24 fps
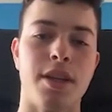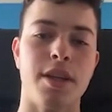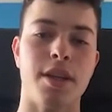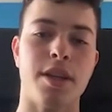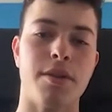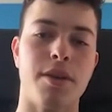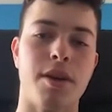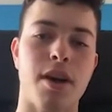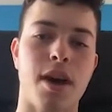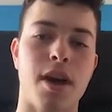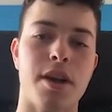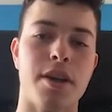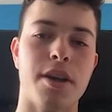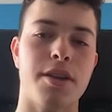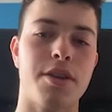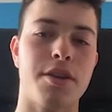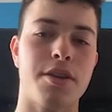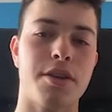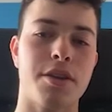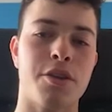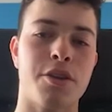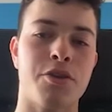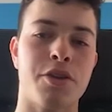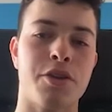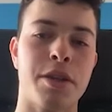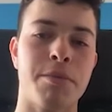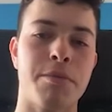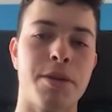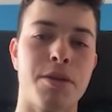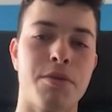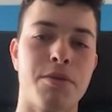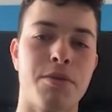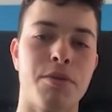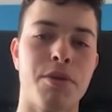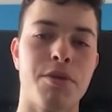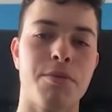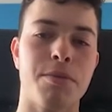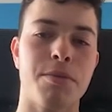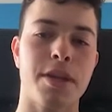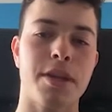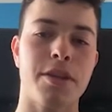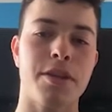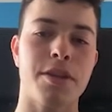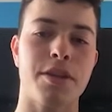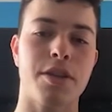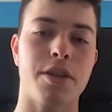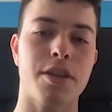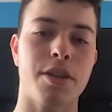got into their dream schools, but they
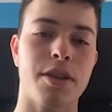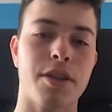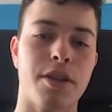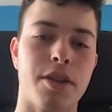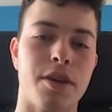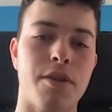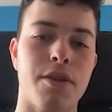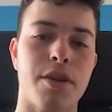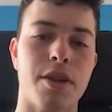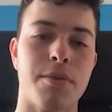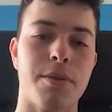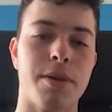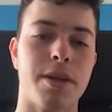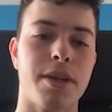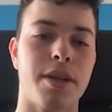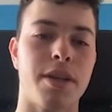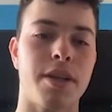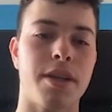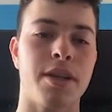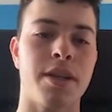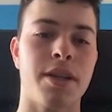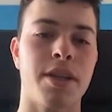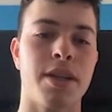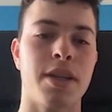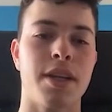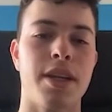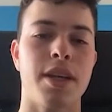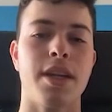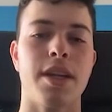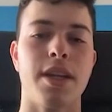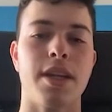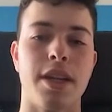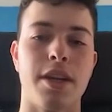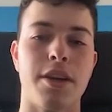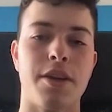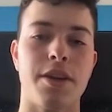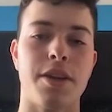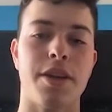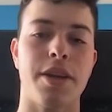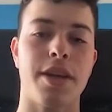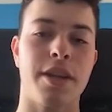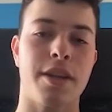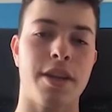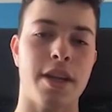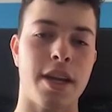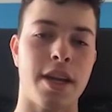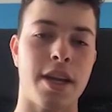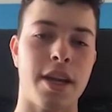just couldn't go there because
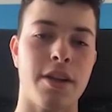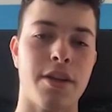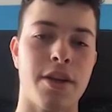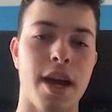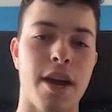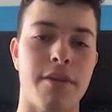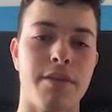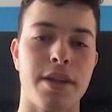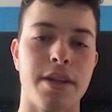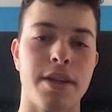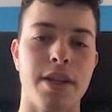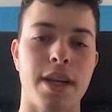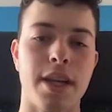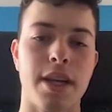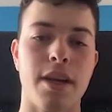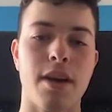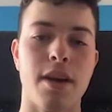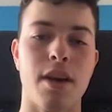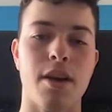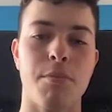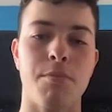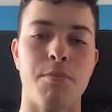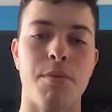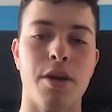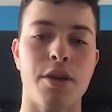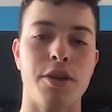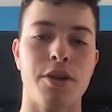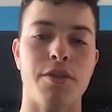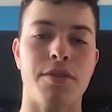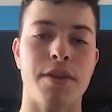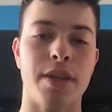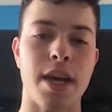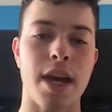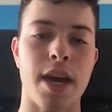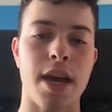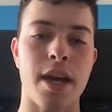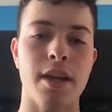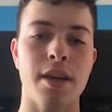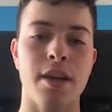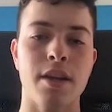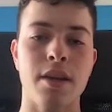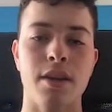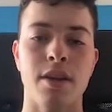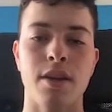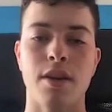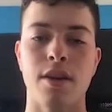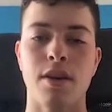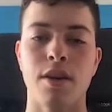they'd either have to take on a bunch of debt,
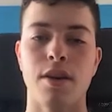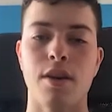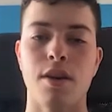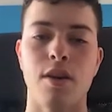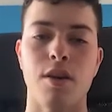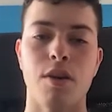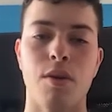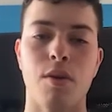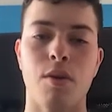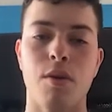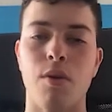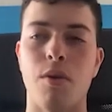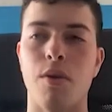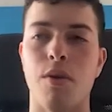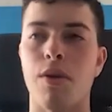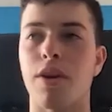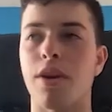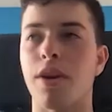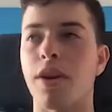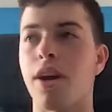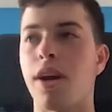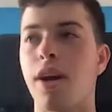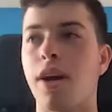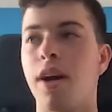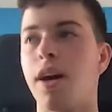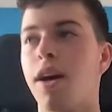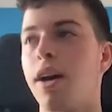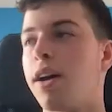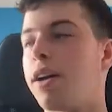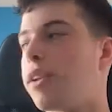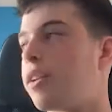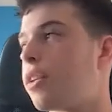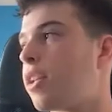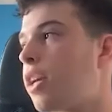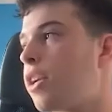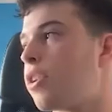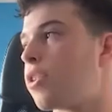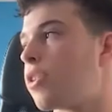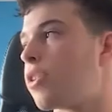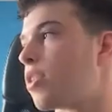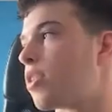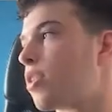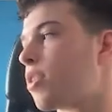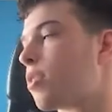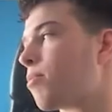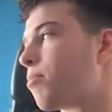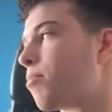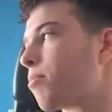or they
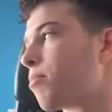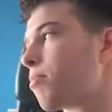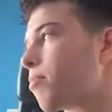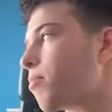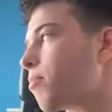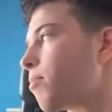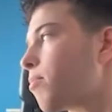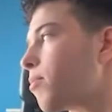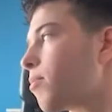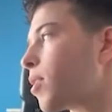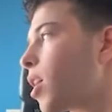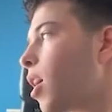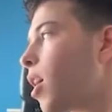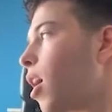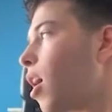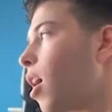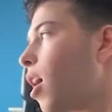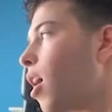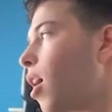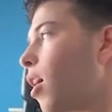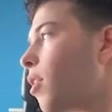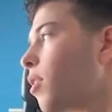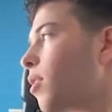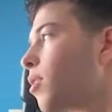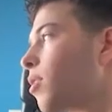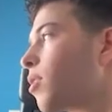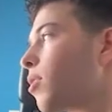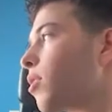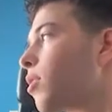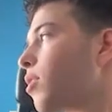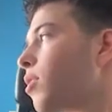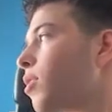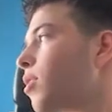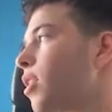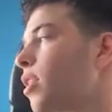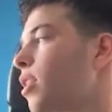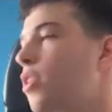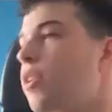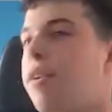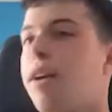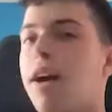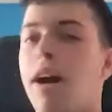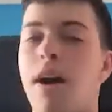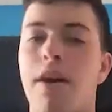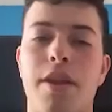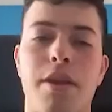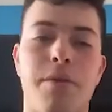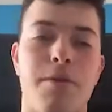just didn't know
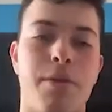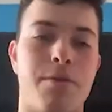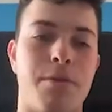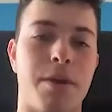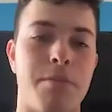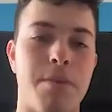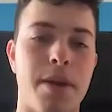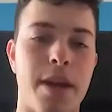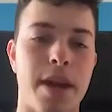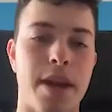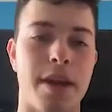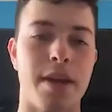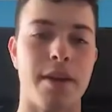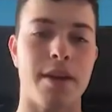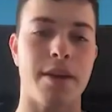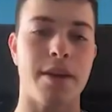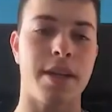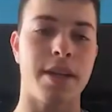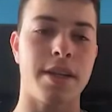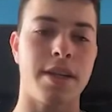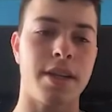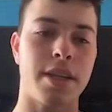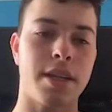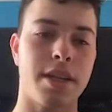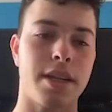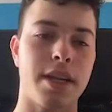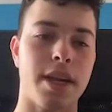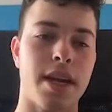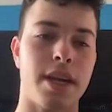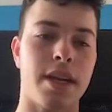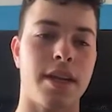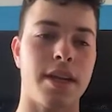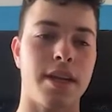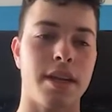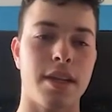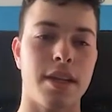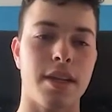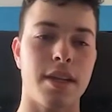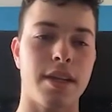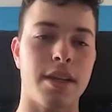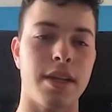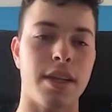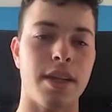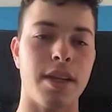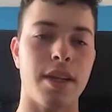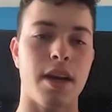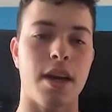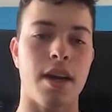how they would repay it, or they didn't get
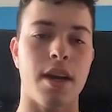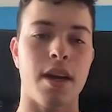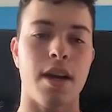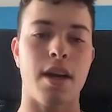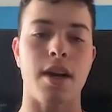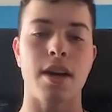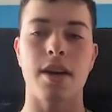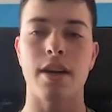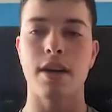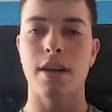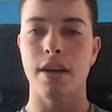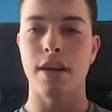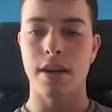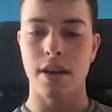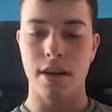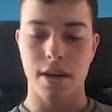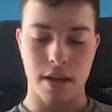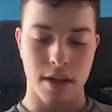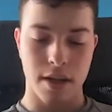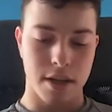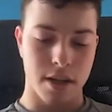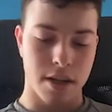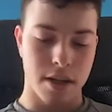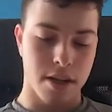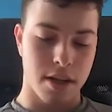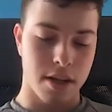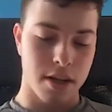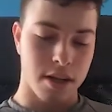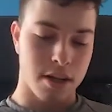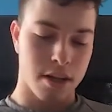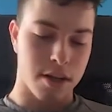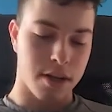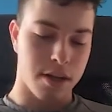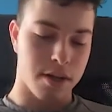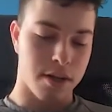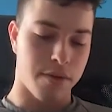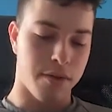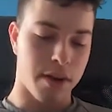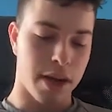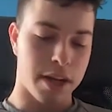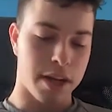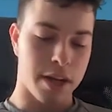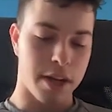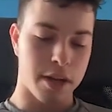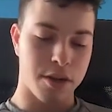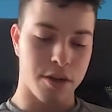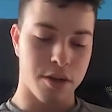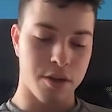the the
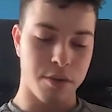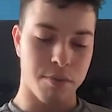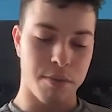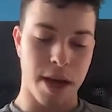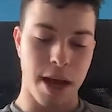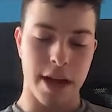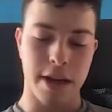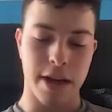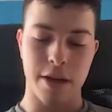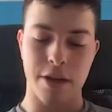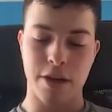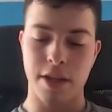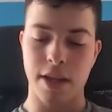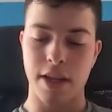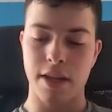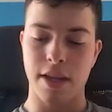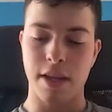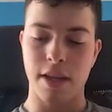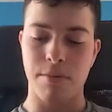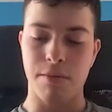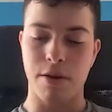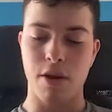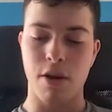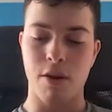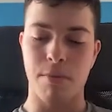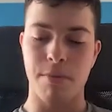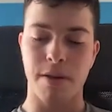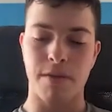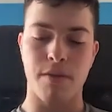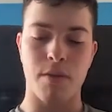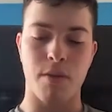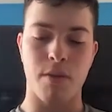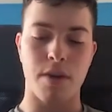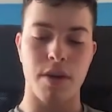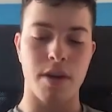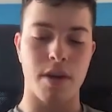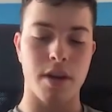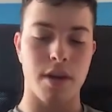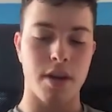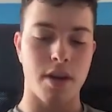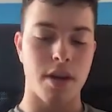financial package that they were hoping for.